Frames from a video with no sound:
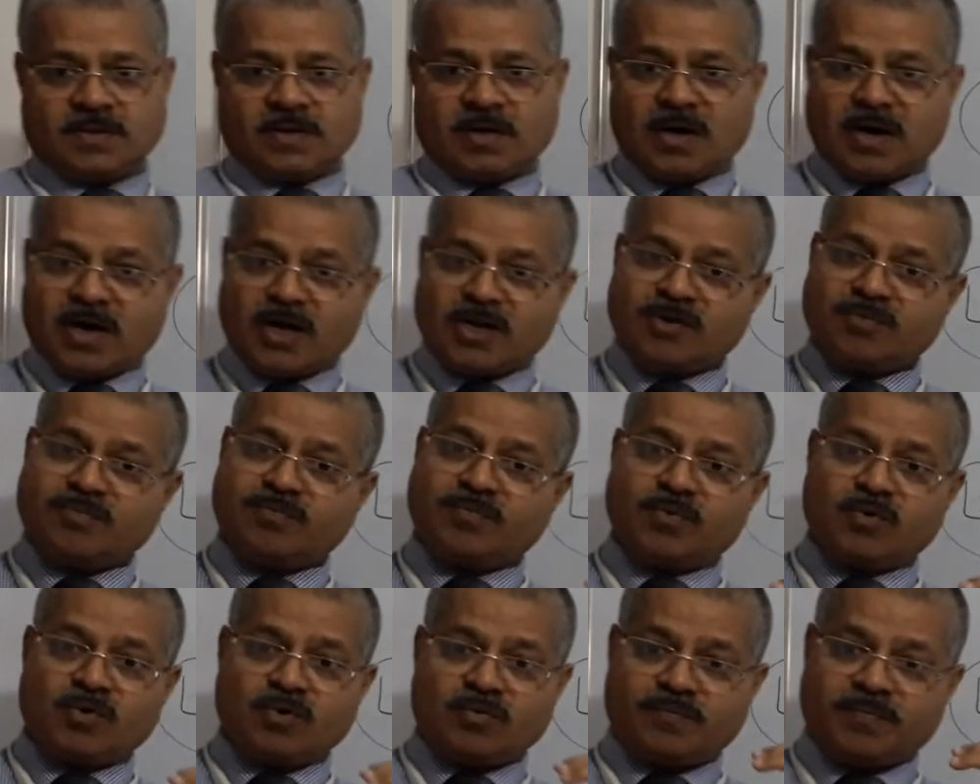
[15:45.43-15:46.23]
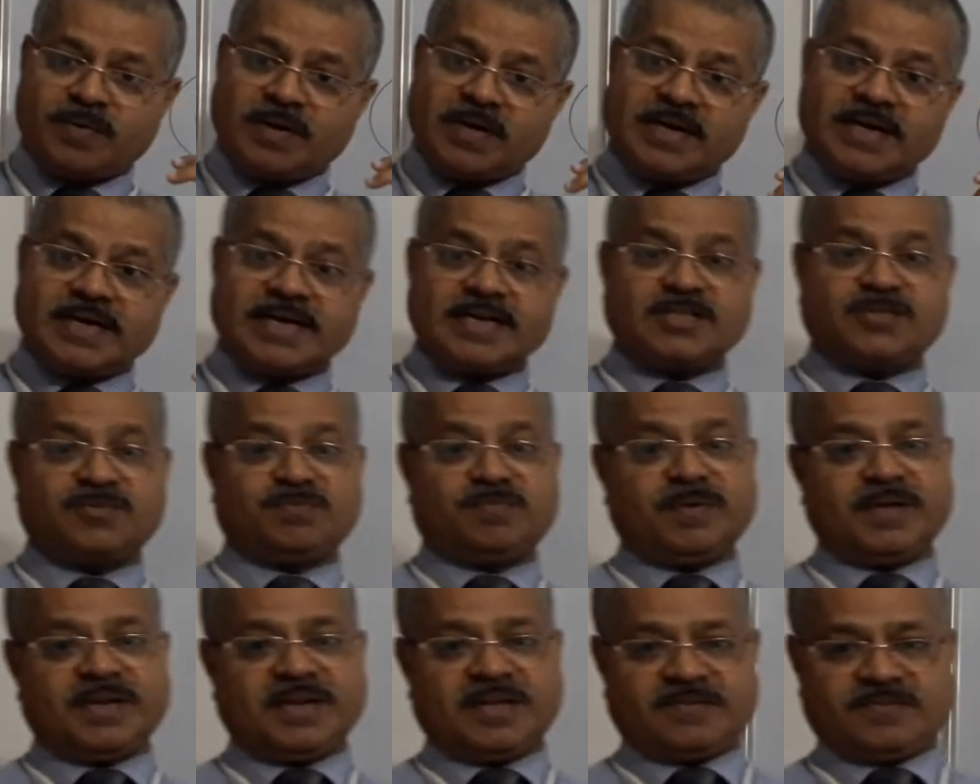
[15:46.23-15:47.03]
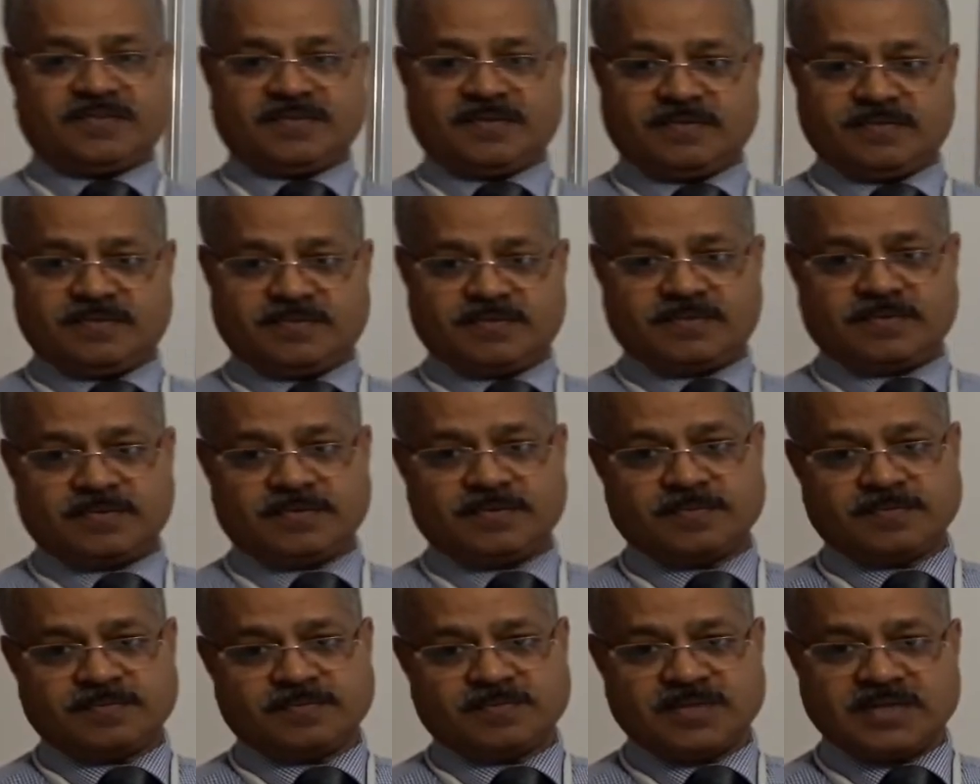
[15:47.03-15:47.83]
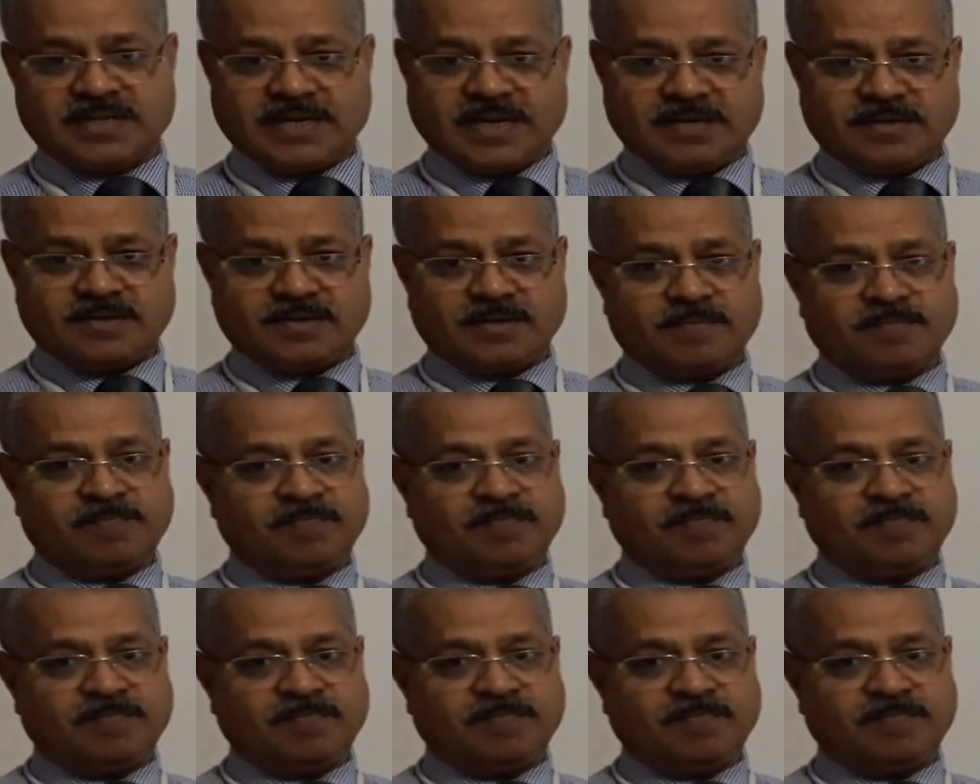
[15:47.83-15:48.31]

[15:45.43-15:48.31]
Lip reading: Unfulfilled aspirations, right?